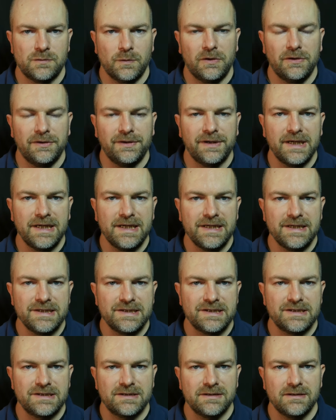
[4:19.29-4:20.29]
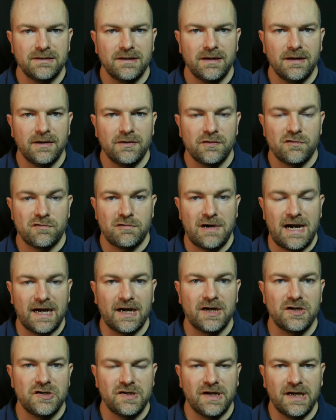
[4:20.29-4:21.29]
one is
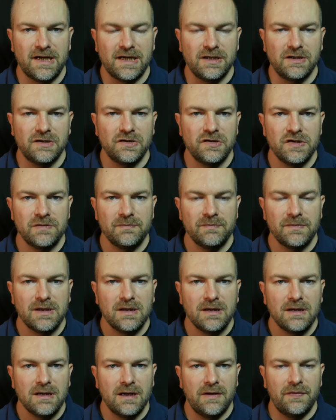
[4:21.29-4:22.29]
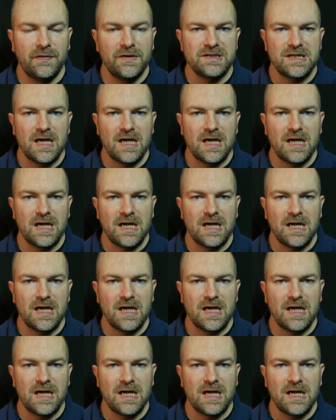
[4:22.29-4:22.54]
track change, and this